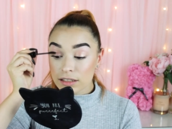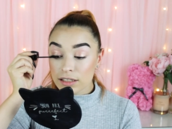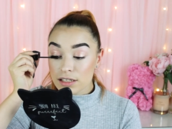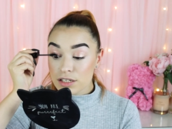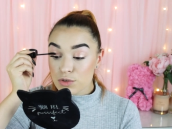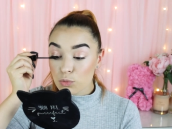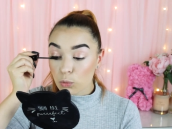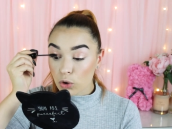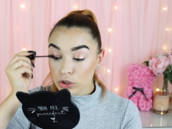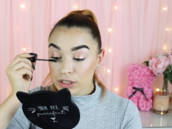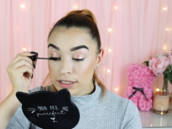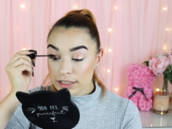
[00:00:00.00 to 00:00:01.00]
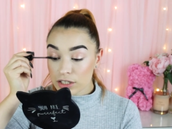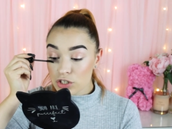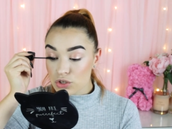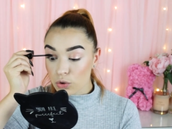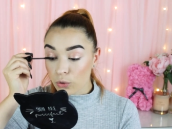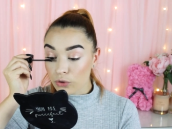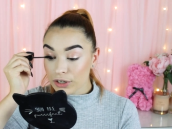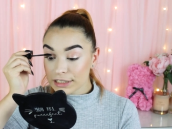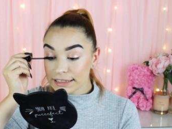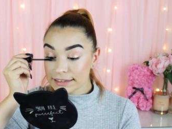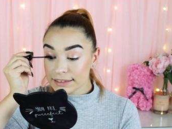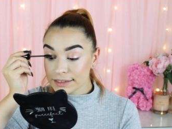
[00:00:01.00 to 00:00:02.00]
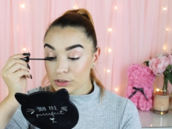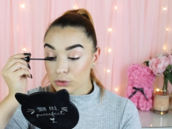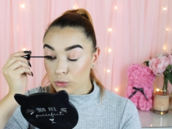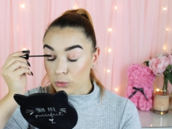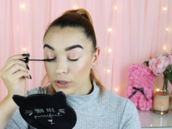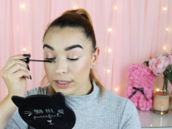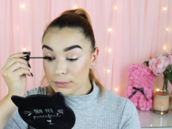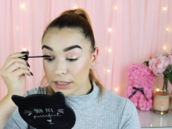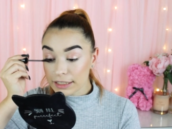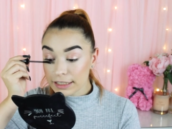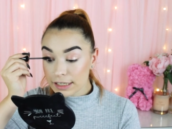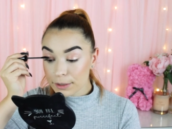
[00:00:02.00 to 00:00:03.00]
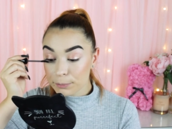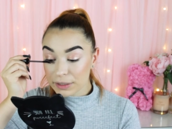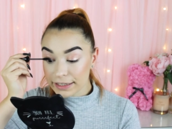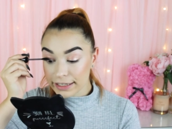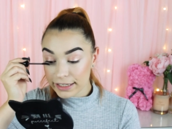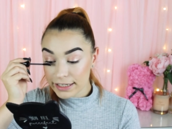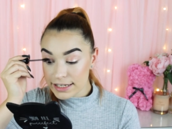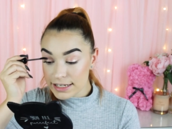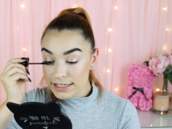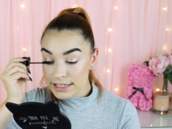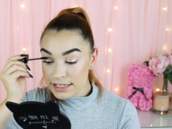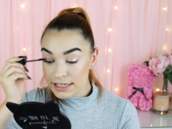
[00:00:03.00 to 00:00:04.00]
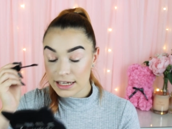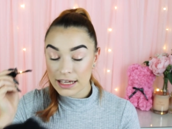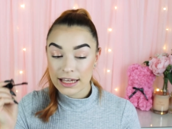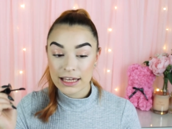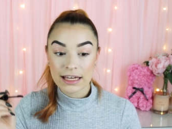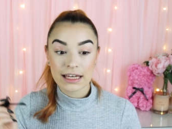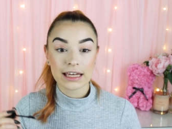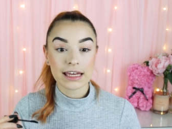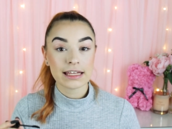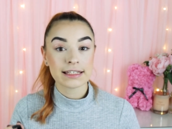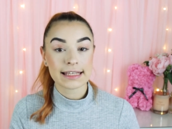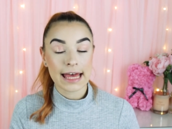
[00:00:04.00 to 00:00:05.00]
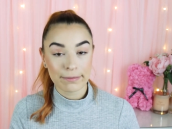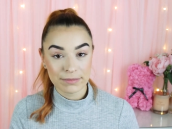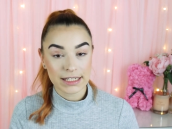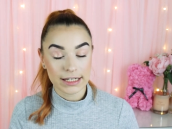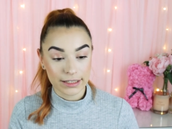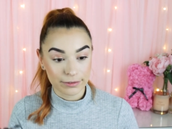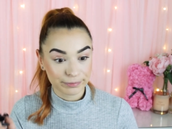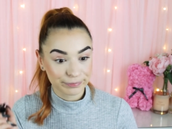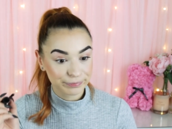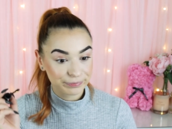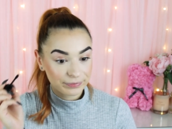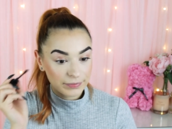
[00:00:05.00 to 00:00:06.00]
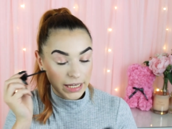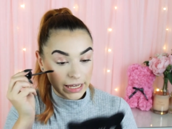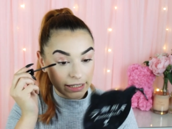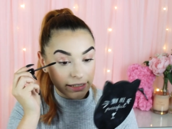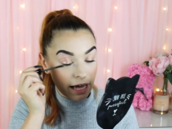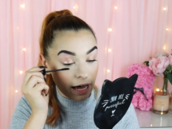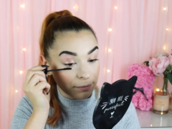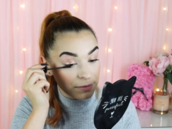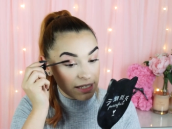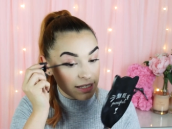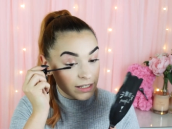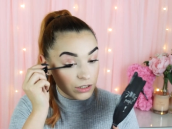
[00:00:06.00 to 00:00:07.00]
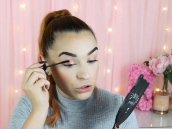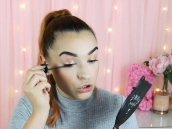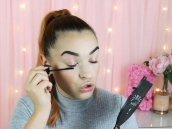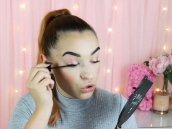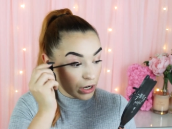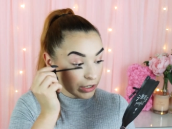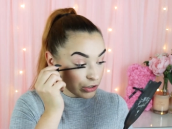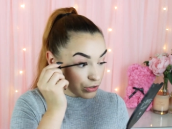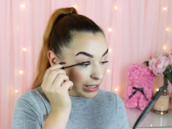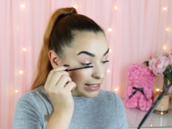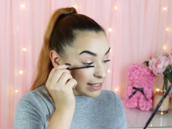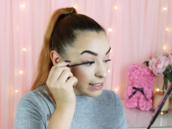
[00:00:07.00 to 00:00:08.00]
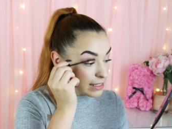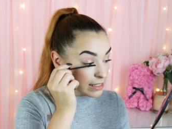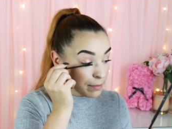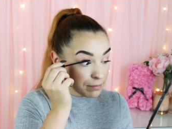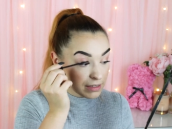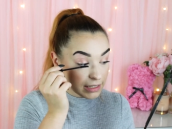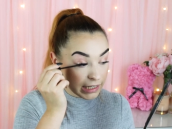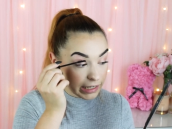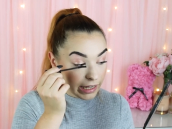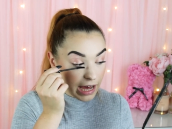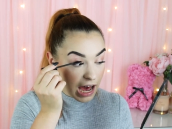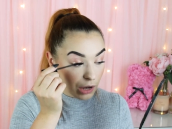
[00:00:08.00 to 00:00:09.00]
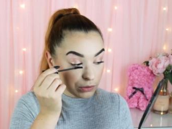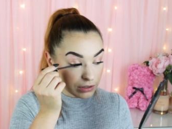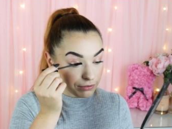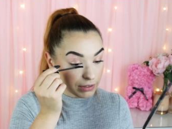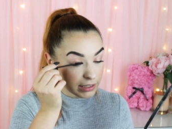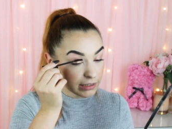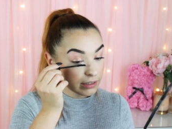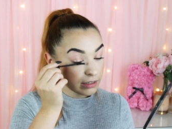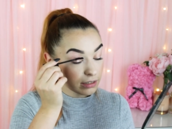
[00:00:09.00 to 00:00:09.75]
This wand is already screaming because it's empty. And I'm still trying to get something out of it.